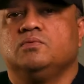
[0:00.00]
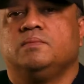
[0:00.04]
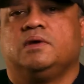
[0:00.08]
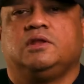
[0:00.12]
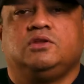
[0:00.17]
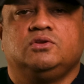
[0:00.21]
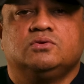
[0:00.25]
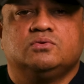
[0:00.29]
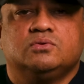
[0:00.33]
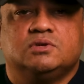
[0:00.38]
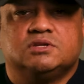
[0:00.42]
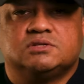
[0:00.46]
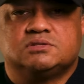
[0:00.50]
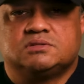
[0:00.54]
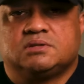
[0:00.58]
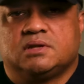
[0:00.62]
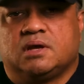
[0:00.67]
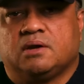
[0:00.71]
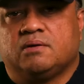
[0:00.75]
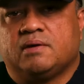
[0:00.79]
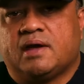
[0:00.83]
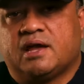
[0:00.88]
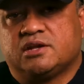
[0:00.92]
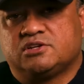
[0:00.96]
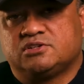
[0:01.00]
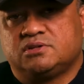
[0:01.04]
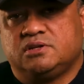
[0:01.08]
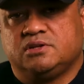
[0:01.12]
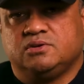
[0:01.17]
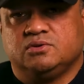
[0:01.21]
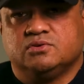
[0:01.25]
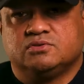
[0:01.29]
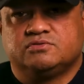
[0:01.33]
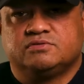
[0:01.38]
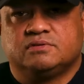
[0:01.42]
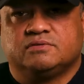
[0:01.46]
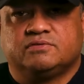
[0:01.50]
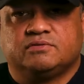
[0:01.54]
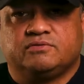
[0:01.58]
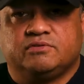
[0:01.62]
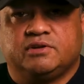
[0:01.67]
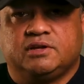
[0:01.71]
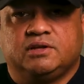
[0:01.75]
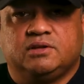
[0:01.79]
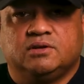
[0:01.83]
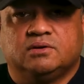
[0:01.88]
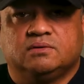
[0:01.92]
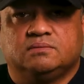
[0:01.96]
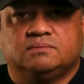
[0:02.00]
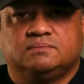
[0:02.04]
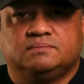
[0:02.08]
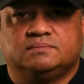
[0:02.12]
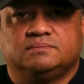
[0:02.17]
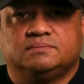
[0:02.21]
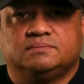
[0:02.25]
menu is now actually useful for video.